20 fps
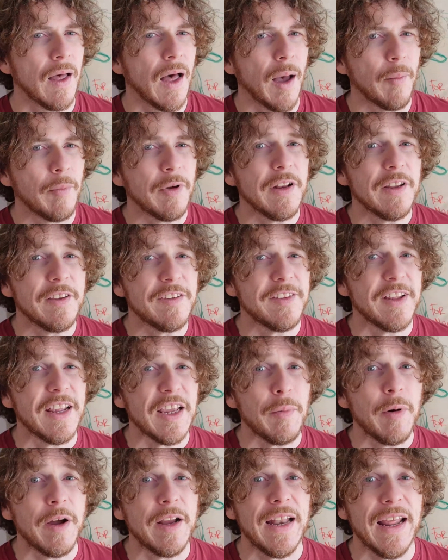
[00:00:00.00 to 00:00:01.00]
I'm going to
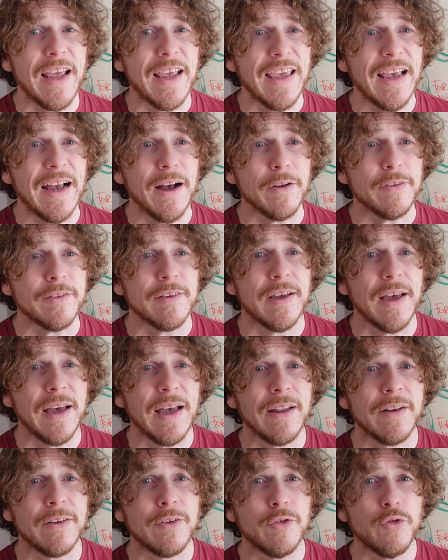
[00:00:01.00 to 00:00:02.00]
stick my neck out
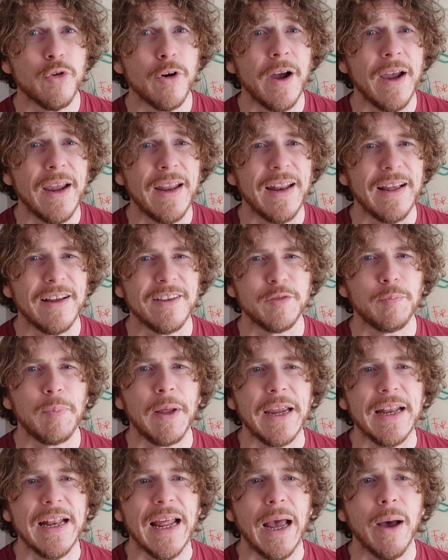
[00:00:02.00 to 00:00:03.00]
and try and
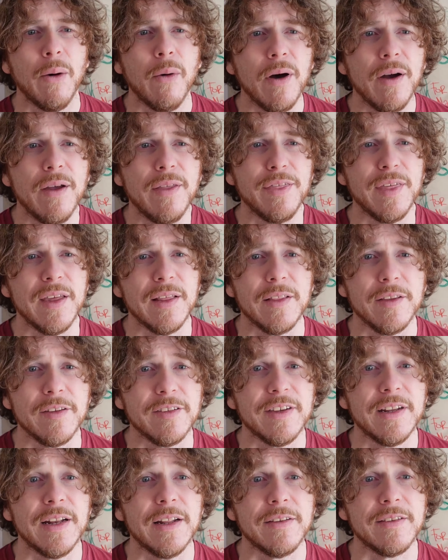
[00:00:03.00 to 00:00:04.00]
explain how I think that
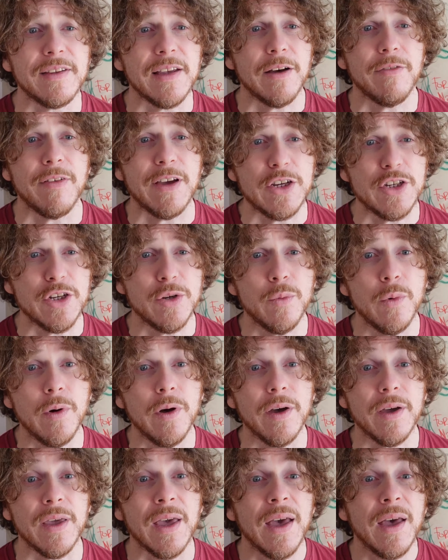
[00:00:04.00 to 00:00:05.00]
sin and salvation
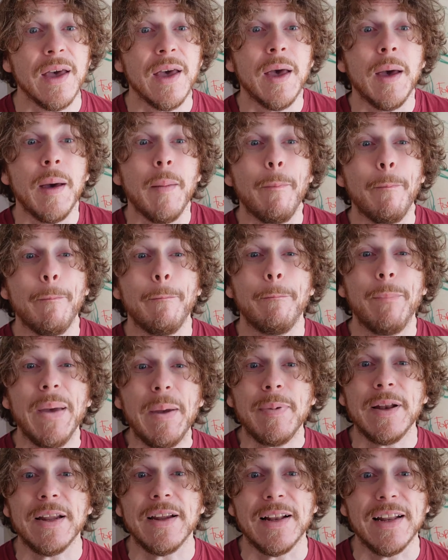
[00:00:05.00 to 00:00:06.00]
work.
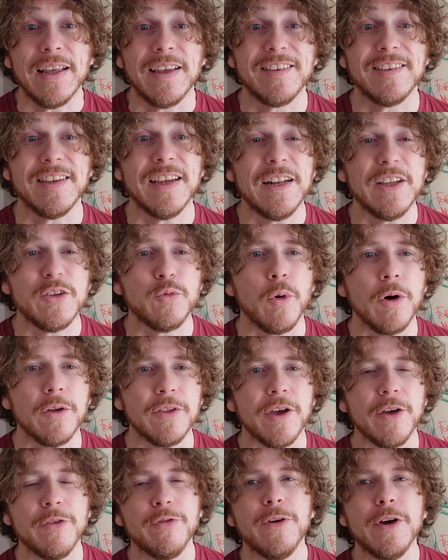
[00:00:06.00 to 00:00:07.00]
Biblically, sin is what
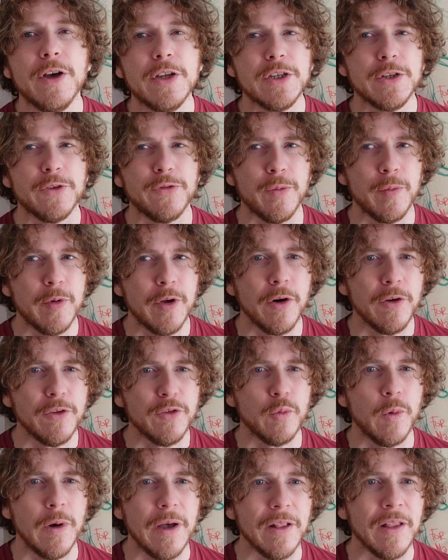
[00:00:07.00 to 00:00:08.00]
diverges from
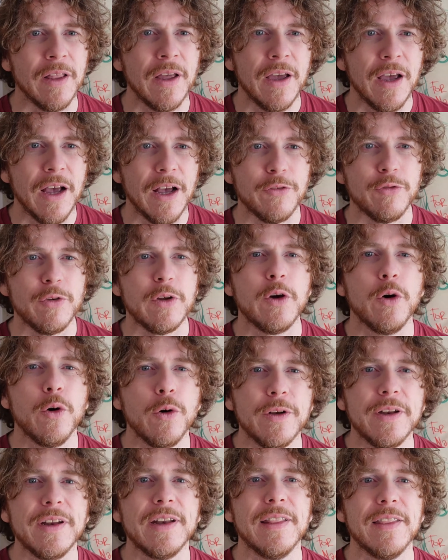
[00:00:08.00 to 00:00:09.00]
God's will as
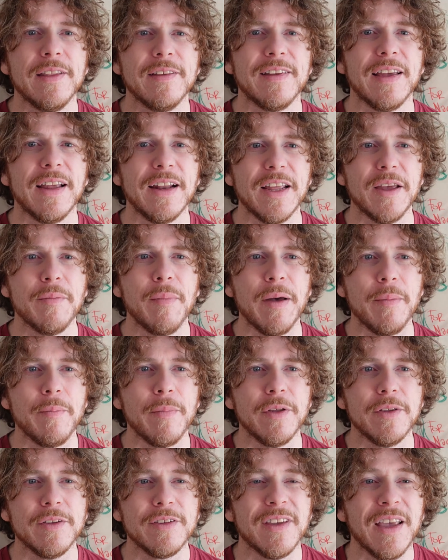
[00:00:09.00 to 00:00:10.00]
recorded in the Ten
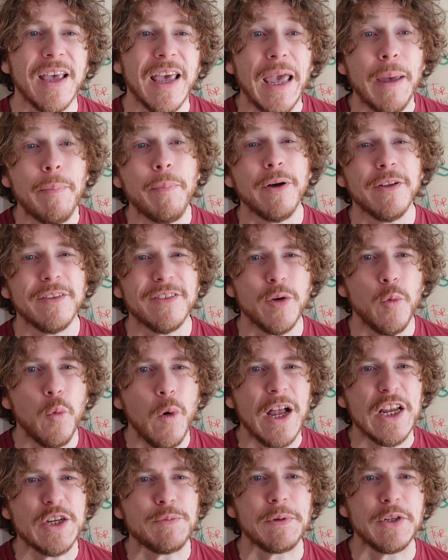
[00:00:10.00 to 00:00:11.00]
Commandments. It puts a
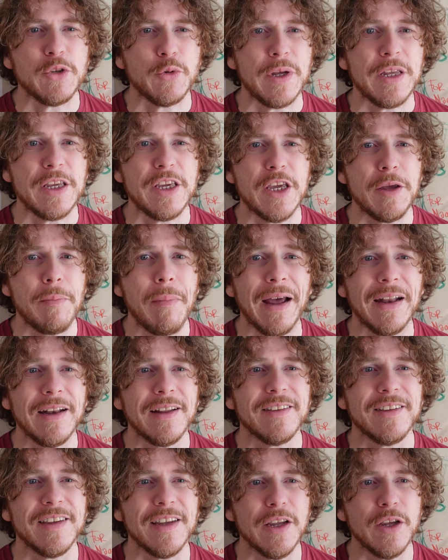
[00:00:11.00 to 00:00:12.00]
wedge between
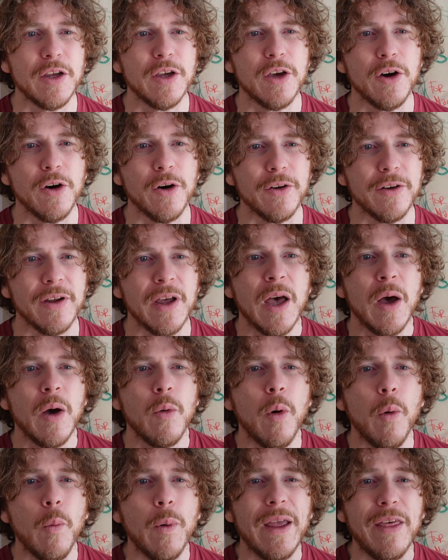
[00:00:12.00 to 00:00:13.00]
humanity and God.
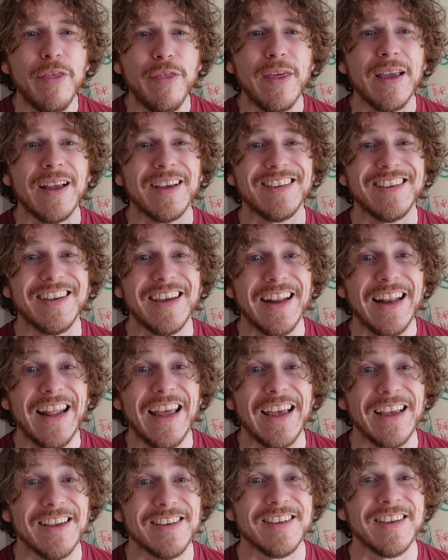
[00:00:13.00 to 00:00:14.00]
What we think sin
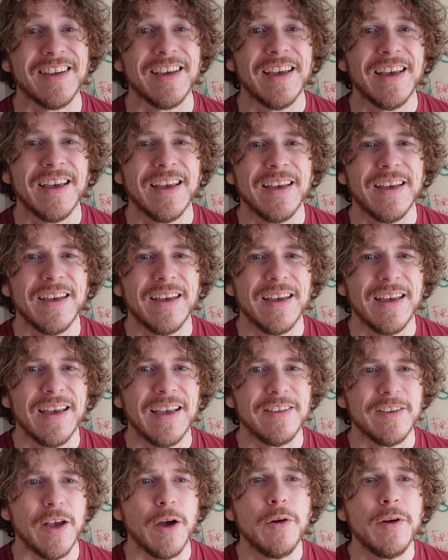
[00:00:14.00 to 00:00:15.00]

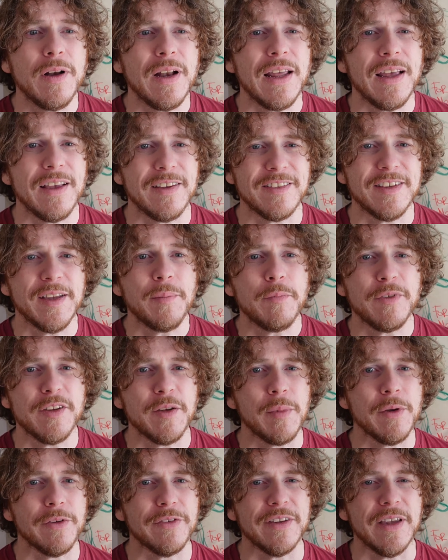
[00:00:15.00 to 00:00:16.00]
is only a
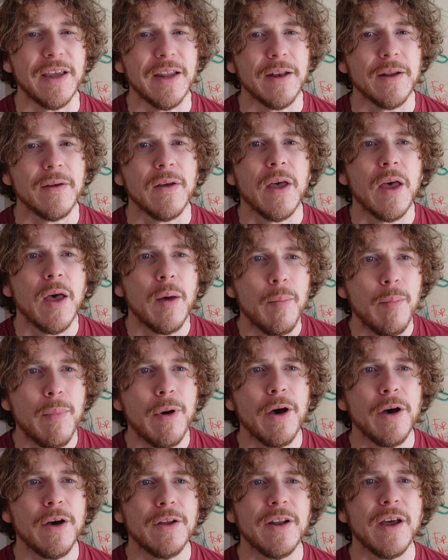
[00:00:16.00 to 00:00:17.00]
symptom of sin.
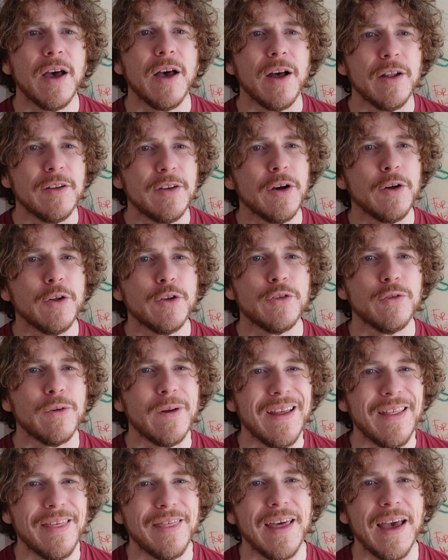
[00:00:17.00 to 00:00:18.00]
Murder,
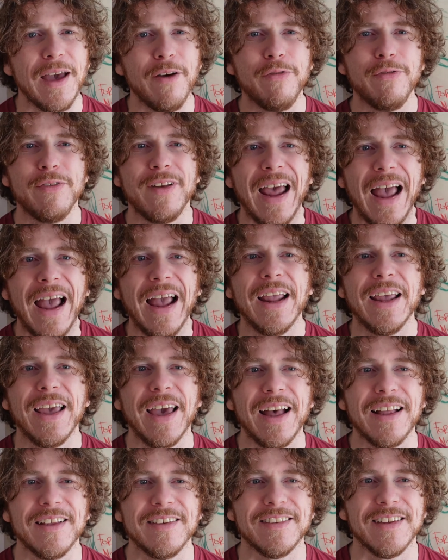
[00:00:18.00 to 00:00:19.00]
adultery, theft, anger,
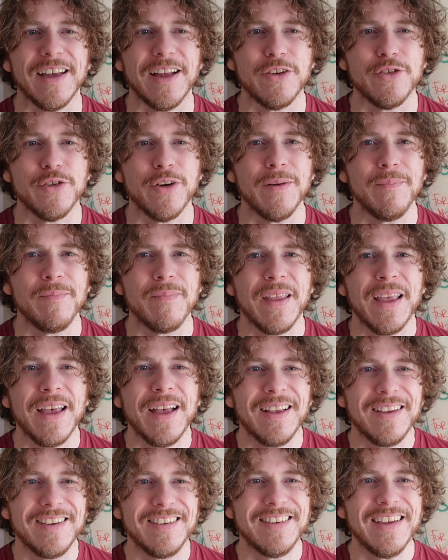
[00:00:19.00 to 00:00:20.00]
etc.
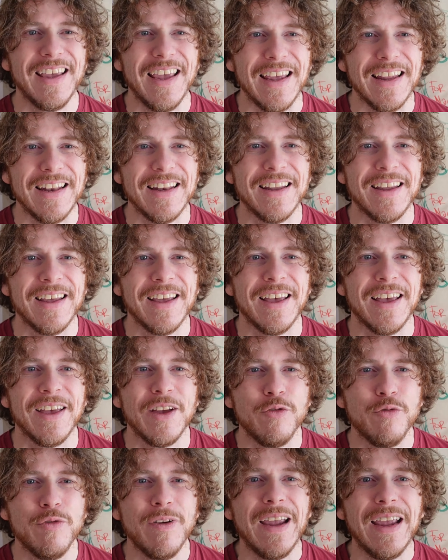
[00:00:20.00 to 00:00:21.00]
Sin
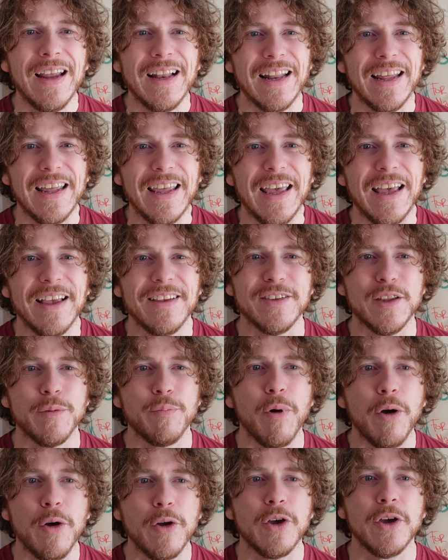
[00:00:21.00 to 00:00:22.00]
really is the
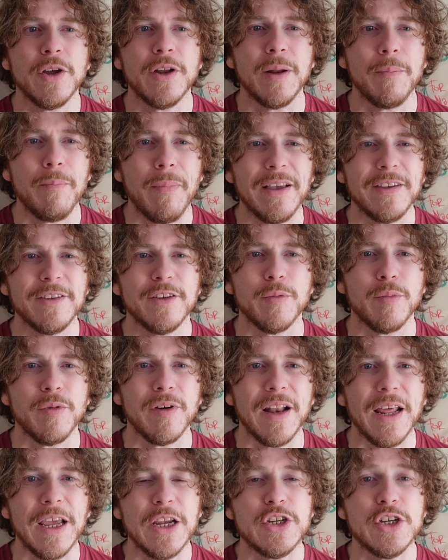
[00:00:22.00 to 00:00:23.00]
broken and messed up
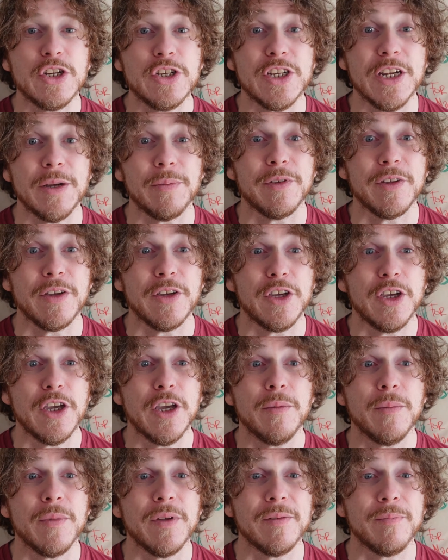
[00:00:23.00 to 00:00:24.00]
relationships that
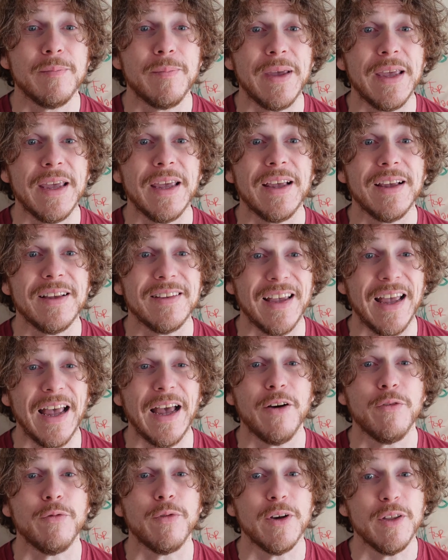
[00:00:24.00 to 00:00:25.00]
human beings
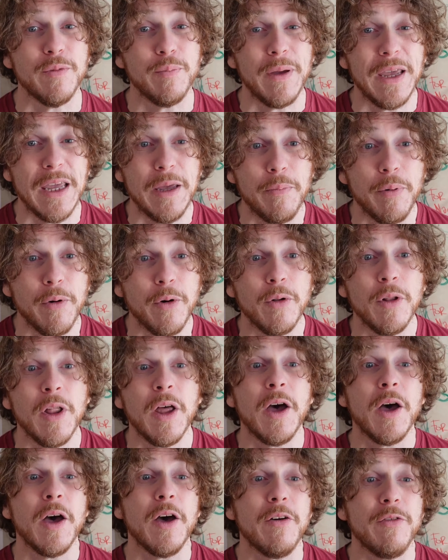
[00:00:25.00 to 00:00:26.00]
have with people,
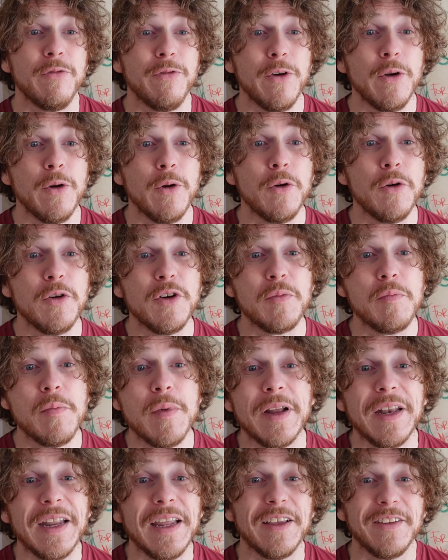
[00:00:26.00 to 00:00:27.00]
food,
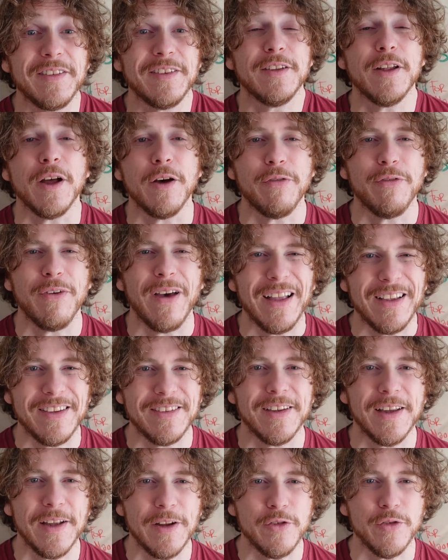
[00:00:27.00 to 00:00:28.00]
money, stuff,
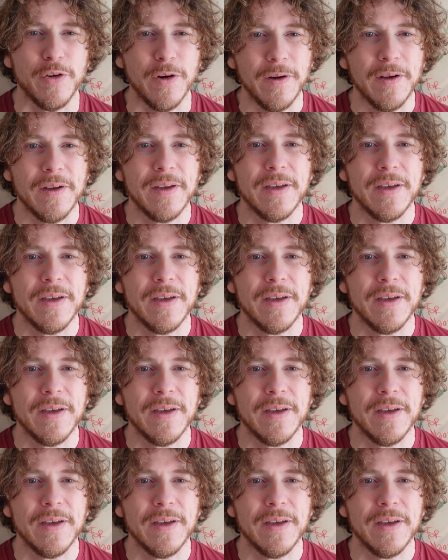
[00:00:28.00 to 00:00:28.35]
etc.